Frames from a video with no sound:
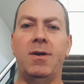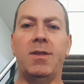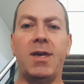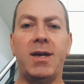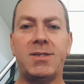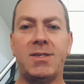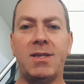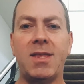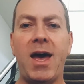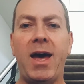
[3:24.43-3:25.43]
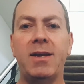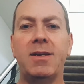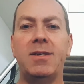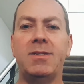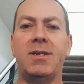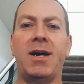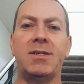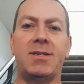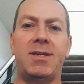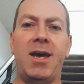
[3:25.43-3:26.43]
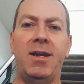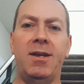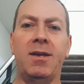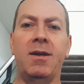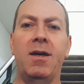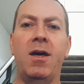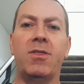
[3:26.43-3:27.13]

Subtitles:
The answer to that is in understanding